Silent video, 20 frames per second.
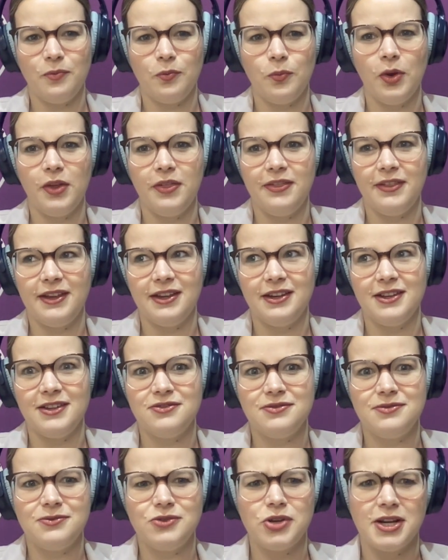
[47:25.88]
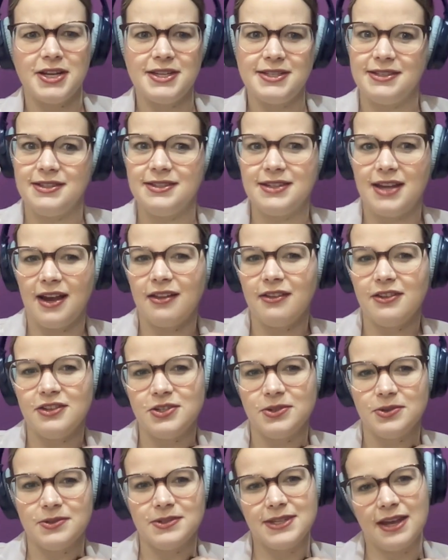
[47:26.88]
what their trust and
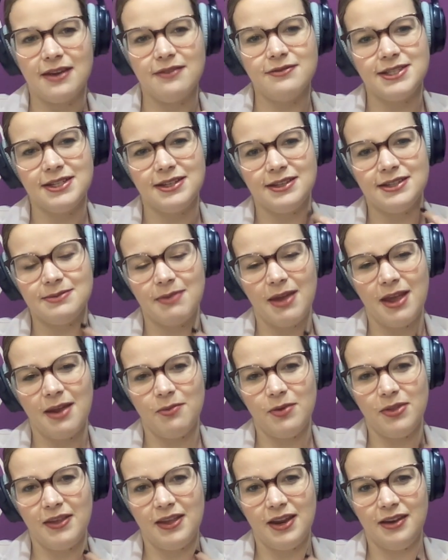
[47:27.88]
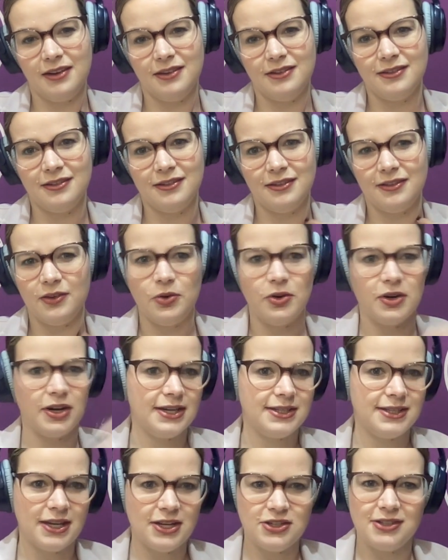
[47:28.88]
psychological safety has been within the
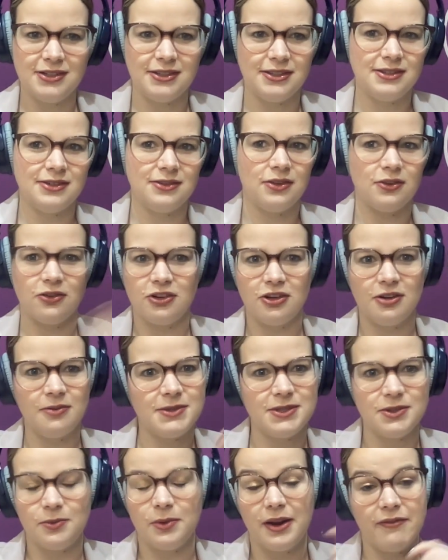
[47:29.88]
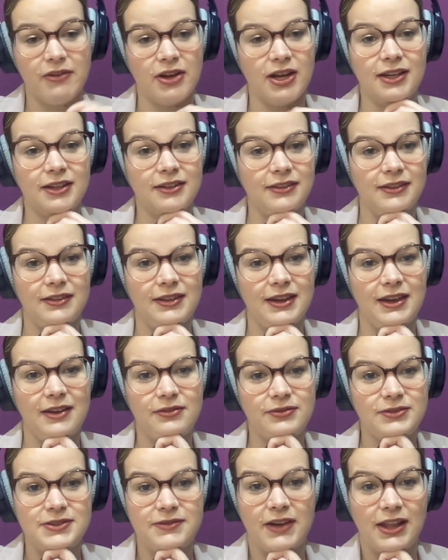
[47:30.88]
organizations or the groups or whatever that they've
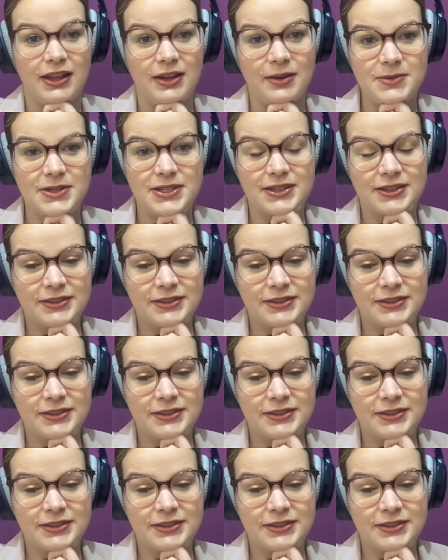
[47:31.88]
developed.